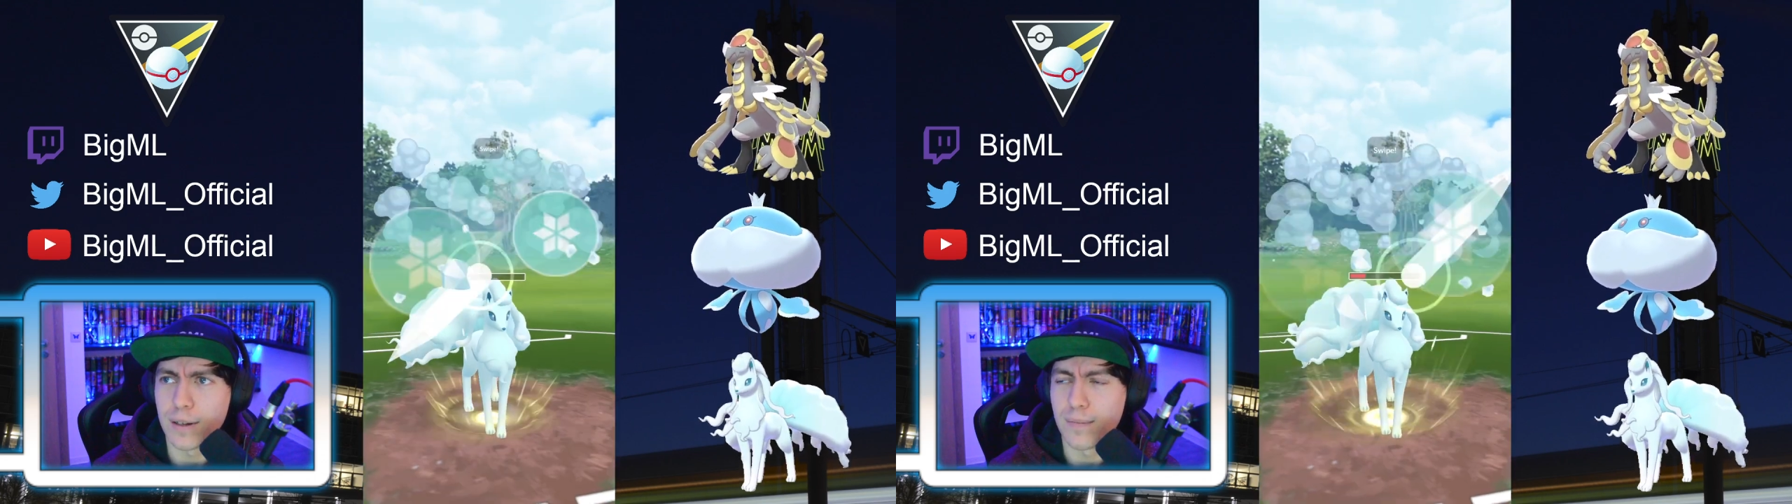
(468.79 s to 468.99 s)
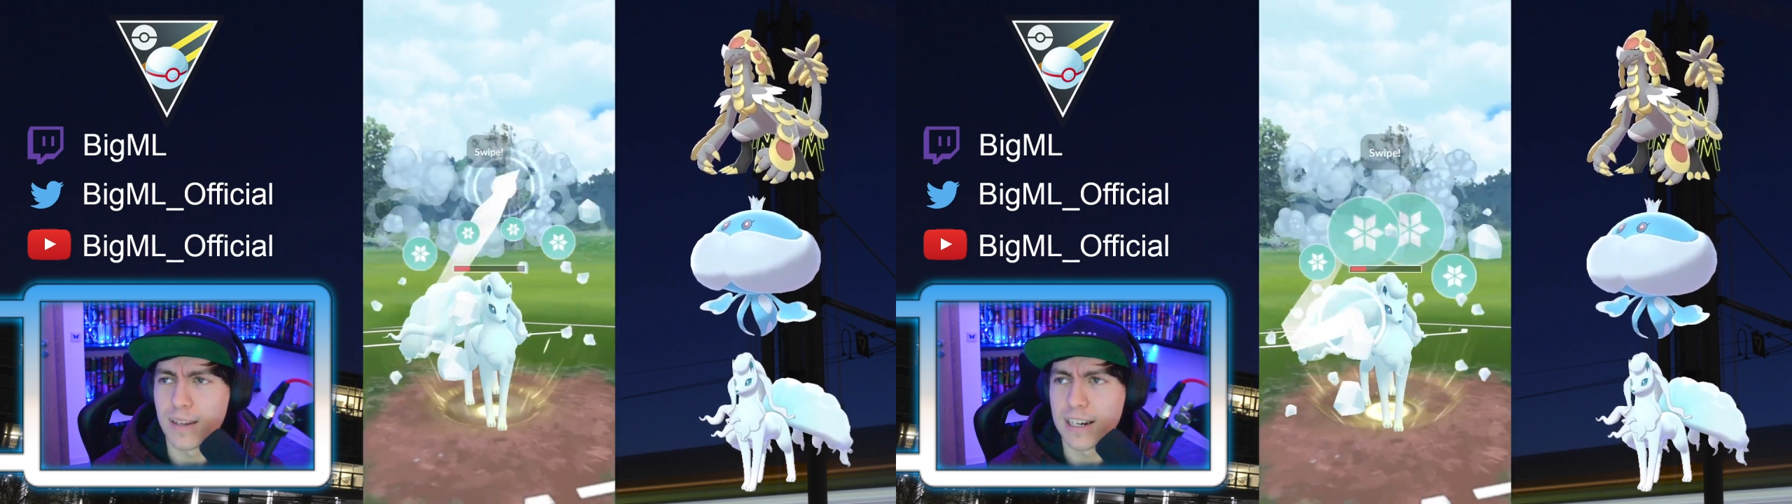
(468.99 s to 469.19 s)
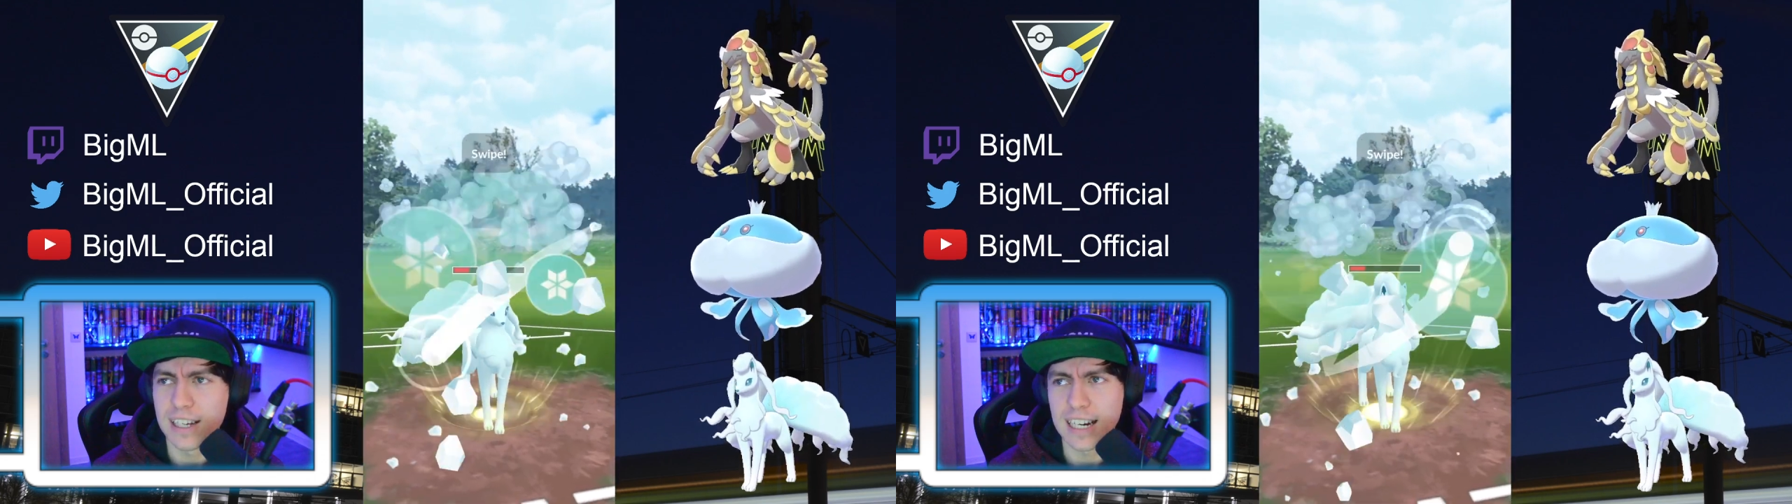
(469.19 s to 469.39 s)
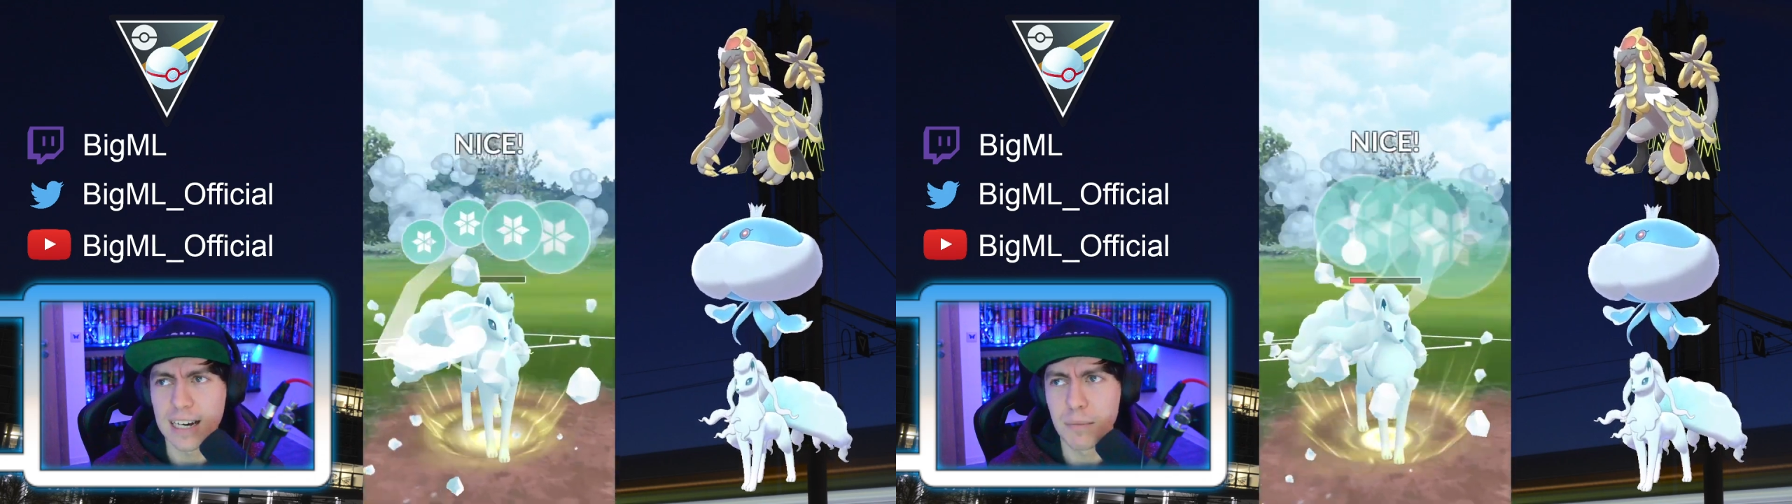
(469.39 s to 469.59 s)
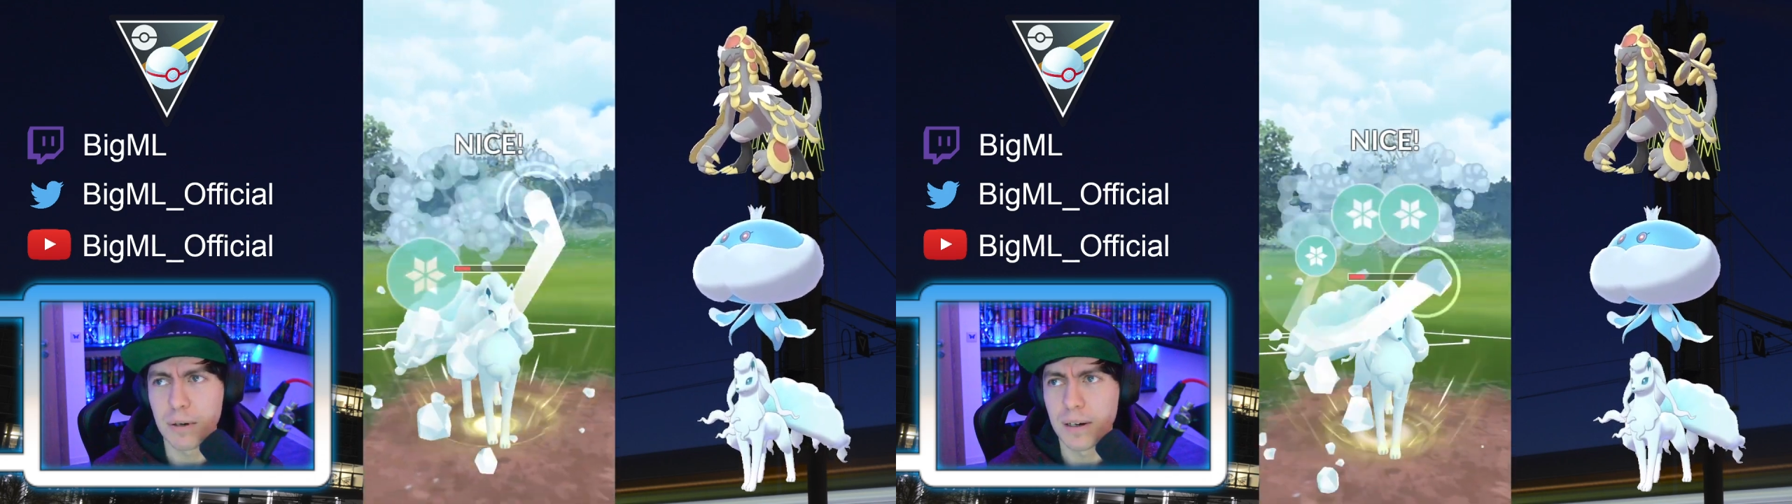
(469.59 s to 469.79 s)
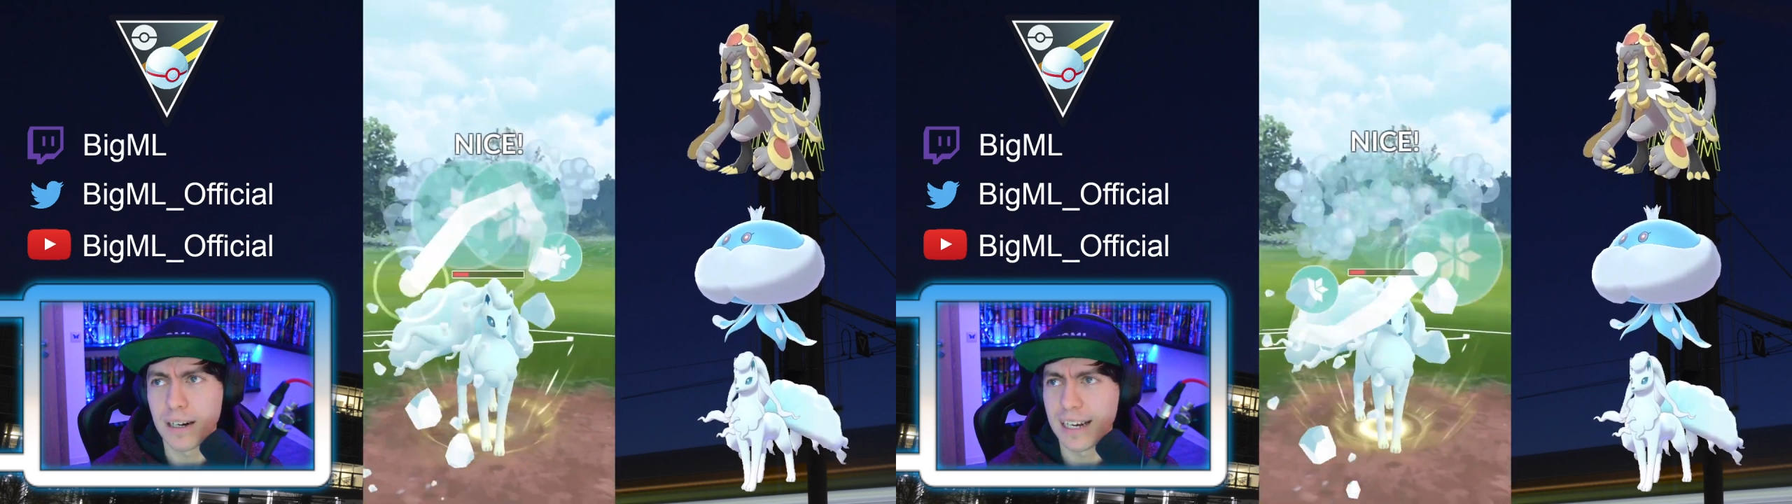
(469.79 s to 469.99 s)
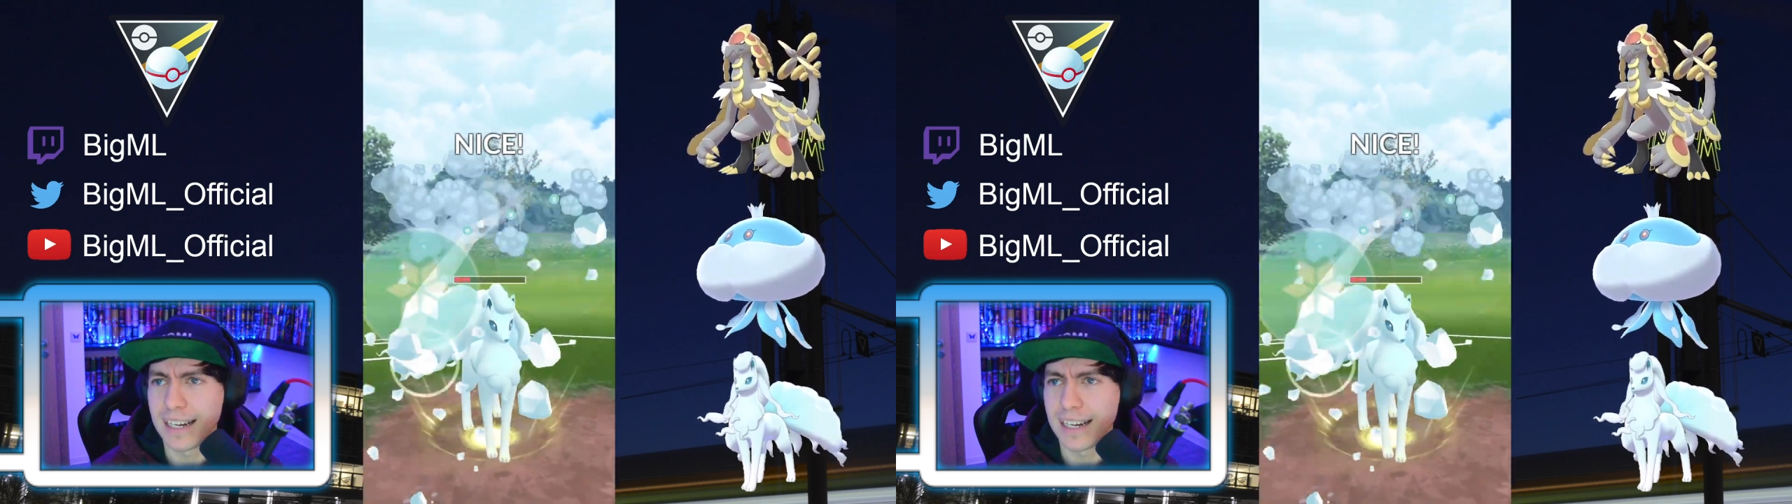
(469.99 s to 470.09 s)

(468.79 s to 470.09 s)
There's a timer, and